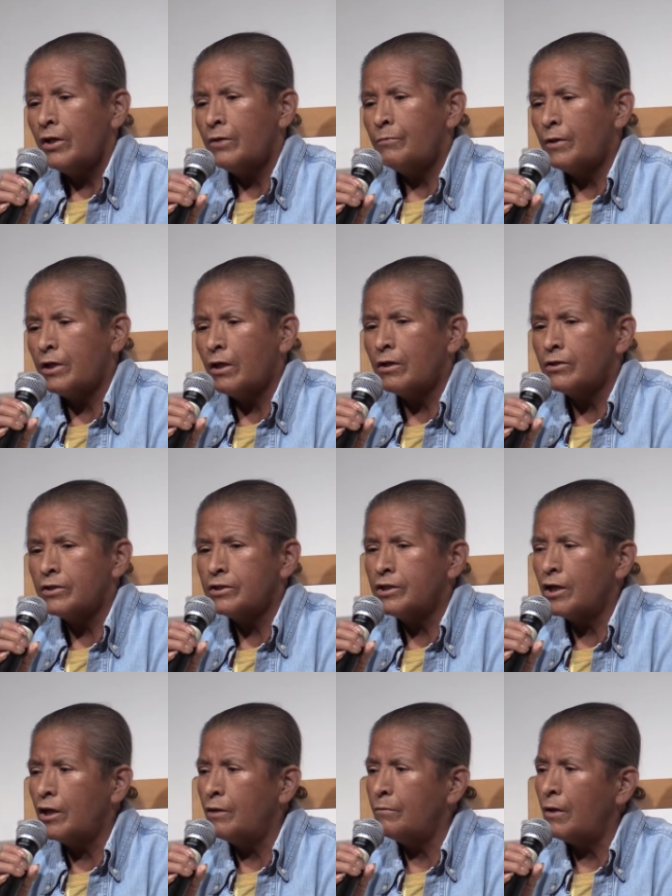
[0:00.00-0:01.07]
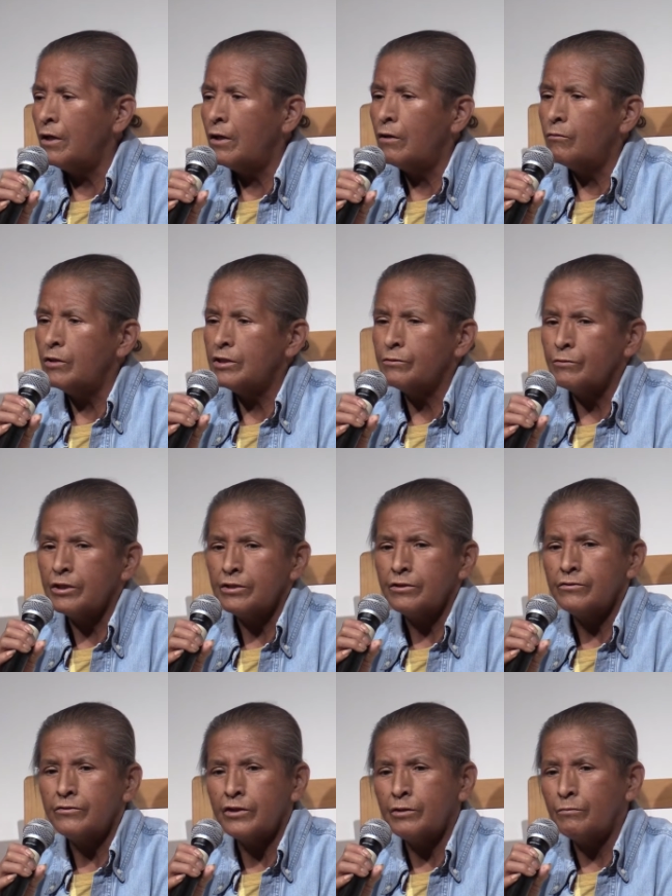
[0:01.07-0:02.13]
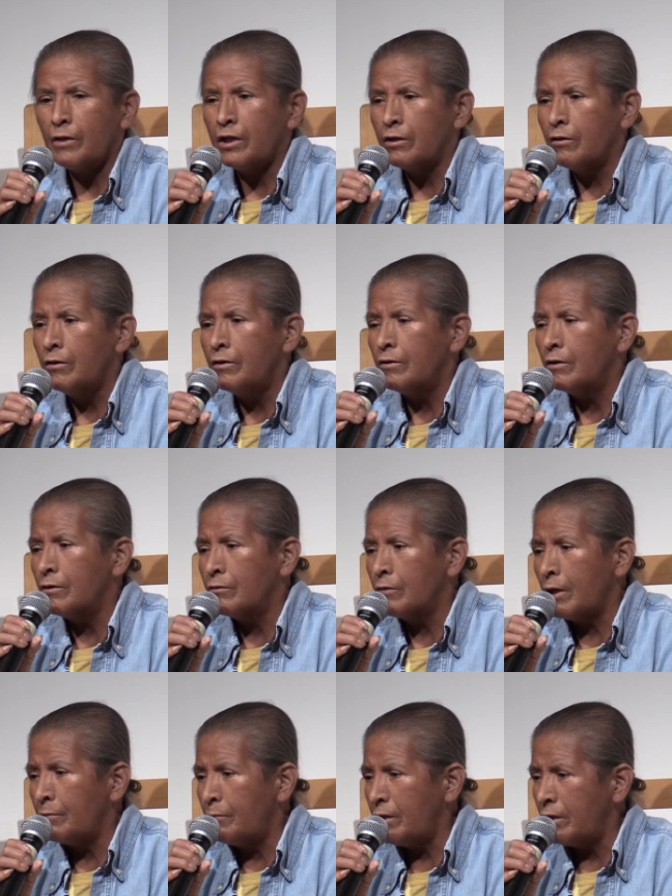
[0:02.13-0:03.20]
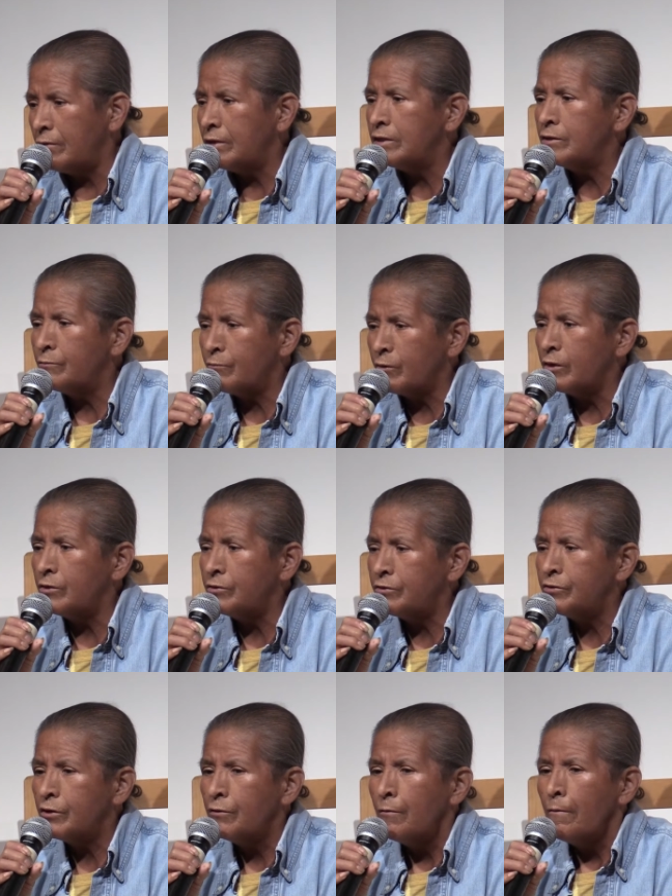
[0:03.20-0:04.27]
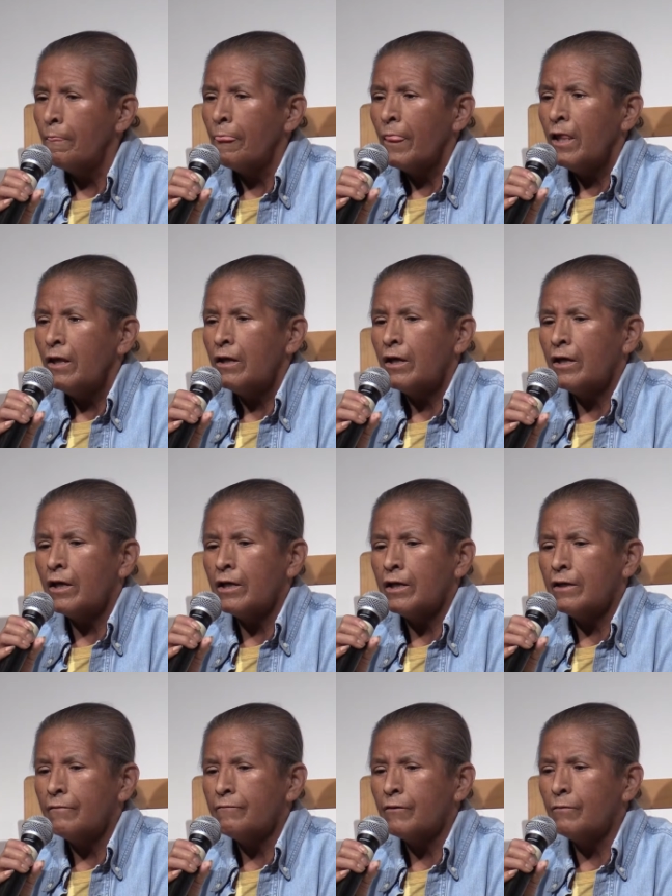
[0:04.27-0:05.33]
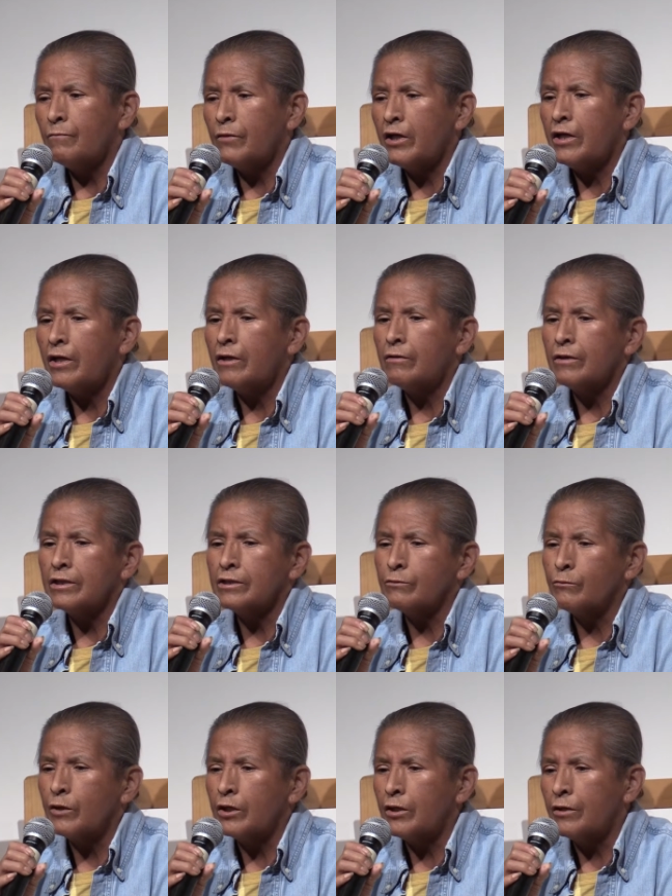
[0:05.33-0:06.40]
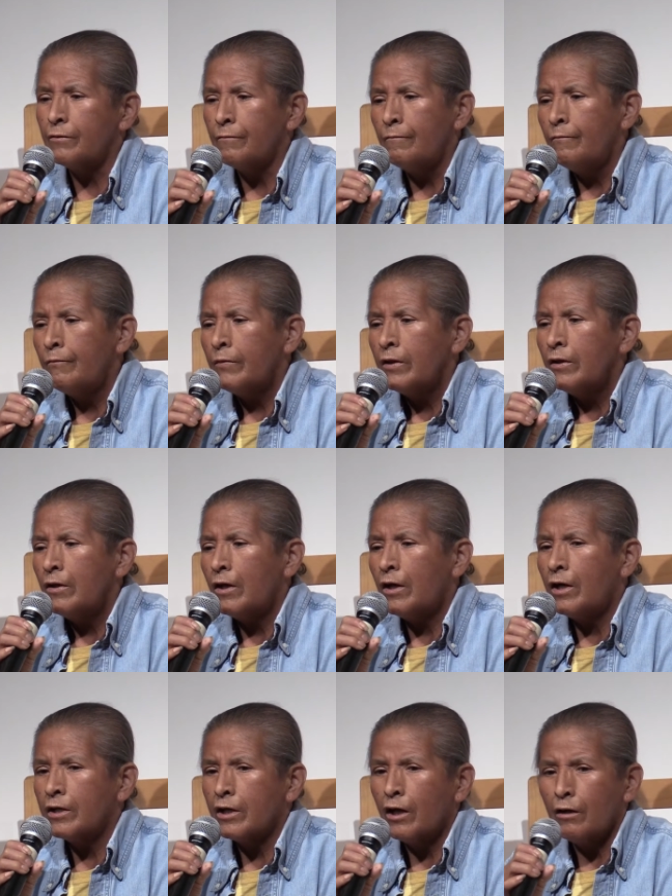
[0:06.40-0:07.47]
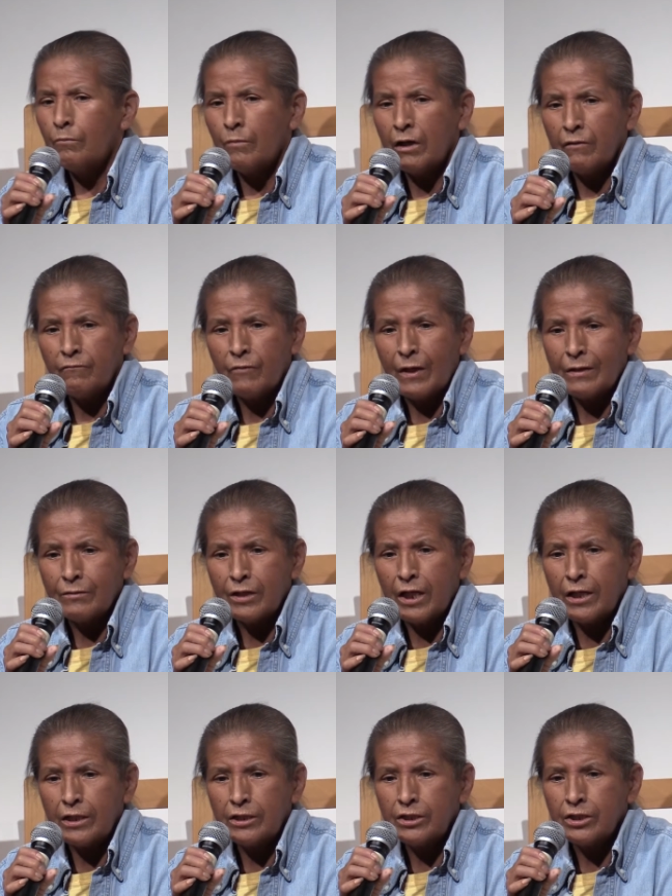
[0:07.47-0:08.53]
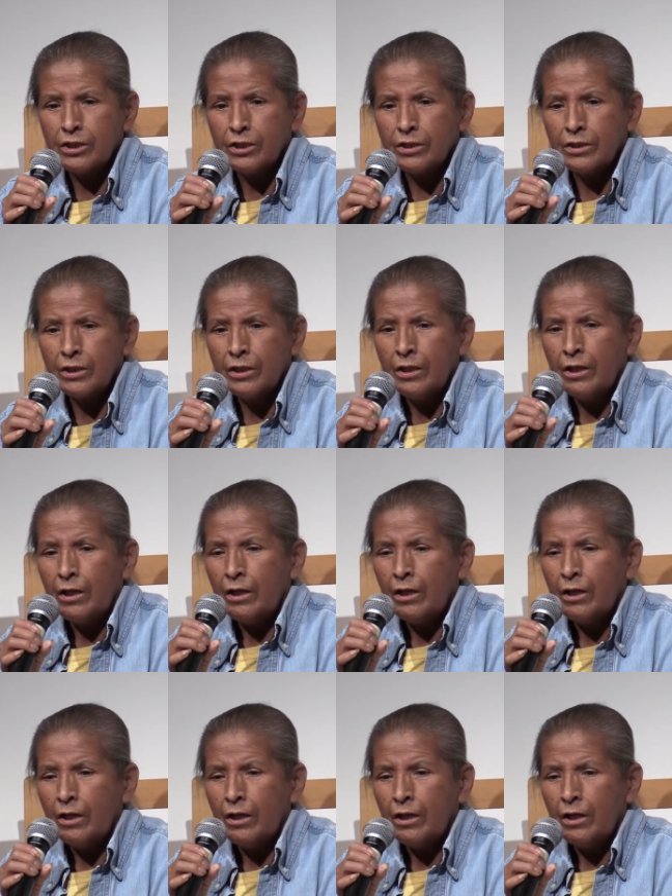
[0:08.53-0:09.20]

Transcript: And, but all the time, I always went to see my grandparents first. And from there is where I got my foundation